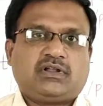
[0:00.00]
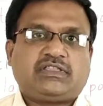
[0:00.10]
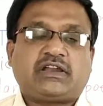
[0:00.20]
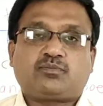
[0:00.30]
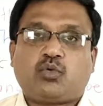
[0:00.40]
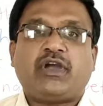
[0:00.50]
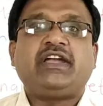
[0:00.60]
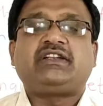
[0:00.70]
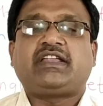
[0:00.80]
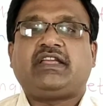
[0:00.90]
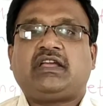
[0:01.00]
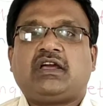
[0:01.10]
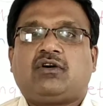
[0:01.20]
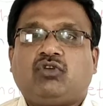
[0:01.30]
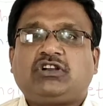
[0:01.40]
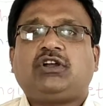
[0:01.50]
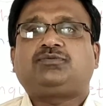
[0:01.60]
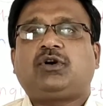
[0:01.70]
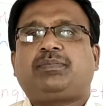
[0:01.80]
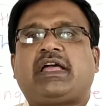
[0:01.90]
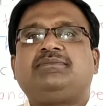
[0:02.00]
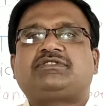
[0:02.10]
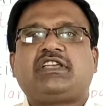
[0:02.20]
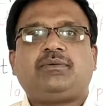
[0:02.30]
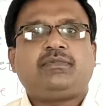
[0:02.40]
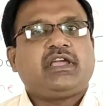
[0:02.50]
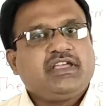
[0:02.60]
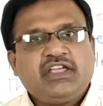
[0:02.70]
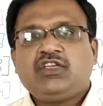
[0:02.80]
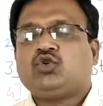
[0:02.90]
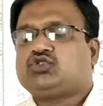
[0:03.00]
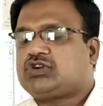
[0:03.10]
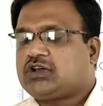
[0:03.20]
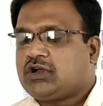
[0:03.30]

That poetry, what types of rhyme scheme he used,